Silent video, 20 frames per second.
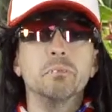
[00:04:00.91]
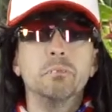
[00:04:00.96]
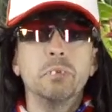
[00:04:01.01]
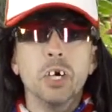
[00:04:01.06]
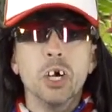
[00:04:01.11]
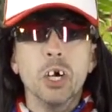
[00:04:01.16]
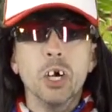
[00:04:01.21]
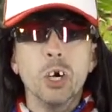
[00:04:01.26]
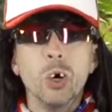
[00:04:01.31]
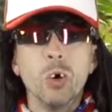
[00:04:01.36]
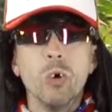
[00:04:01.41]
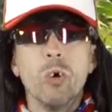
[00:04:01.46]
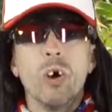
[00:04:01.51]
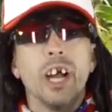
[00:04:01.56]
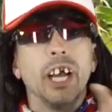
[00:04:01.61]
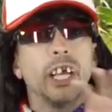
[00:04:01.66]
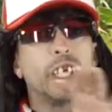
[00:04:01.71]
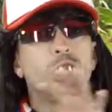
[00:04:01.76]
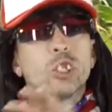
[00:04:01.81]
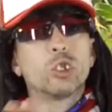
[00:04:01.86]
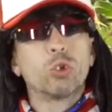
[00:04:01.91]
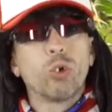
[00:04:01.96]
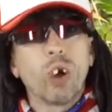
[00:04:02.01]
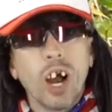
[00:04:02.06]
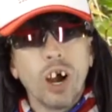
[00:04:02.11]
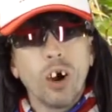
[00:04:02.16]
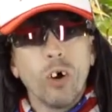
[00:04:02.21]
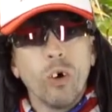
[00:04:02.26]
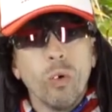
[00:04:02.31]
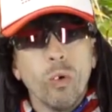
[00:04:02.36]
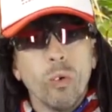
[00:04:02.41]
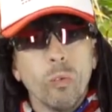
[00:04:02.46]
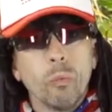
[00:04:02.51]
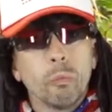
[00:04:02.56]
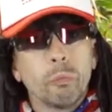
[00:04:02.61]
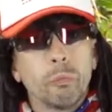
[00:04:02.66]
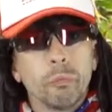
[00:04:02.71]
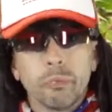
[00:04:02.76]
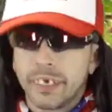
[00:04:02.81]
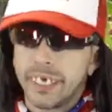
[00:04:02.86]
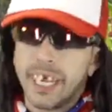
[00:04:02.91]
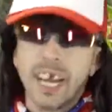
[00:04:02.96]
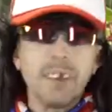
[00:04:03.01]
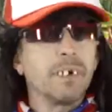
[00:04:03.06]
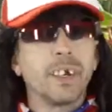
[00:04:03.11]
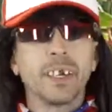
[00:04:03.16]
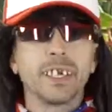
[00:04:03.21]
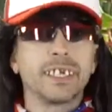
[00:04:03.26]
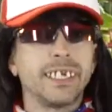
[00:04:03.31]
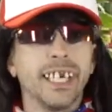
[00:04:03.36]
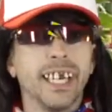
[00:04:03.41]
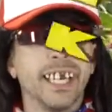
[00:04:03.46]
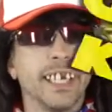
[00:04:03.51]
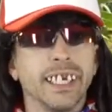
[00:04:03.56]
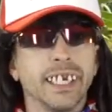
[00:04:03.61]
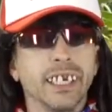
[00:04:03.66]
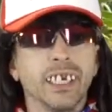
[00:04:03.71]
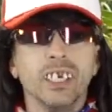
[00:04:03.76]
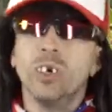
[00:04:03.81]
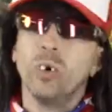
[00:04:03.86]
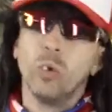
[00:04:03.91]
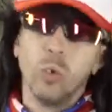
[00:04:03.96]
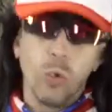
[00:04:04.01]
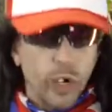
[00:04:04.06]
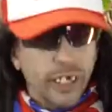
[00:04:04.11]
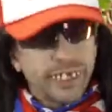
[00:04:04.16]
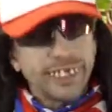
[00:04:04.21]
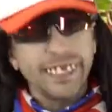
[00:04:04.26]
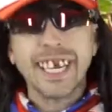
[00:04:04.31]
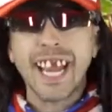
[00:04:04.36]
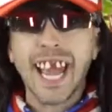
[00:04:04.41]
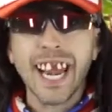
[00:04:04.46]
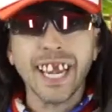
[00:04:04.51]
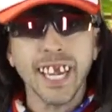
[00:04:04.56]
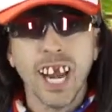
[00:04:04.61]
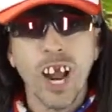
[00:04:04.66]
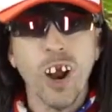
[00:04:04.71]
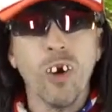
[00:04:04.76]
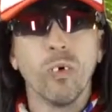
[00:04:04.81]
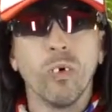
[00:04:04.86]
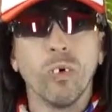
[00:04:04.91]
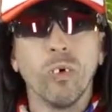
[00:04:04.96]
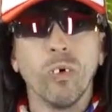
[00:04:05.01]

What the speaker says: Boudreaux. And I'm here to tell you what you gotta know.